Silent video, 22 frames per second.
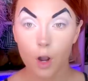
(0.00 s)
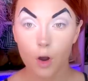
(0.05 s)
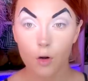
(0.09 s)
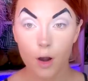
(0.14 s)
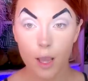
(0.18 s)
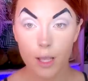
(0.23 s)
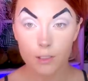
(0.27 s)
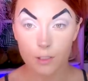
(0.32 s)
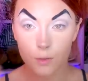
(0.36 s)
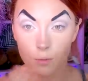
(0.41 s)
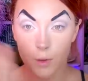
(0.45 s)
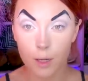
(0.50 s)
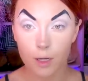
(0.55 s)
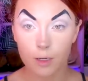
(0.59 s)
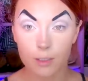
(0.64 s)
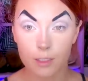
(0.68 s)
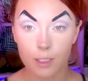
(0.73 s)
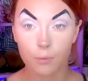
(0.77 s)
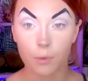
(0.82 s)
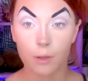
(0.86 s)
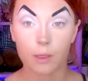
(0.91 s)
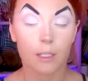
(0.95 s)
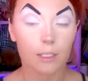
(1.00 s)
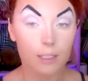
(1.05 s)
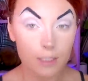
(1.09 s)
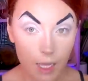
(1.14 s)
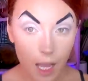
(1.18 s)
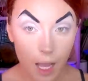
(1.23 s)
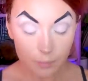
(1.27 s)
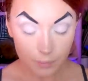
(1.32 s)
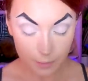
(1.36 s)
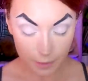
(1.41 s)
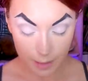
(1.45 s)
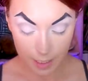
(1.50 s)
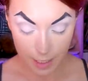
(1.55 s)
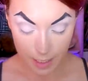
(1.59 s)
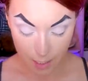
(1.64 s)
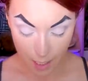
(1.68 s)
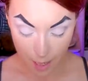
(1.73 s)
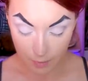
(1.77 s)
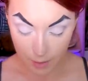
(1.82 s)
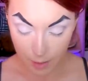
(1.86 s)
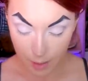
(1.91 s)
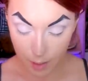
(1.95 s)
All right, we are done with the top lid.
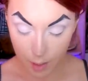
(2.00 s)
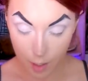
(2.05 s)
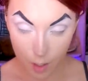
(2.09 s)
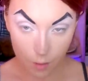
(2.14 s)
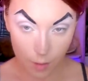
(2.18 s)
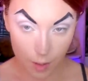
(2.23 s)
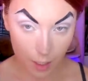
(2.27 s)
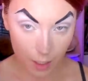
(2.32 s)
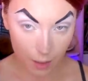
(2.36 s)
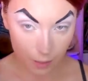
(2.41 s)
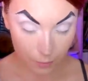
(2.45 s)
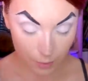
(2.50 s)
I'm gonna go in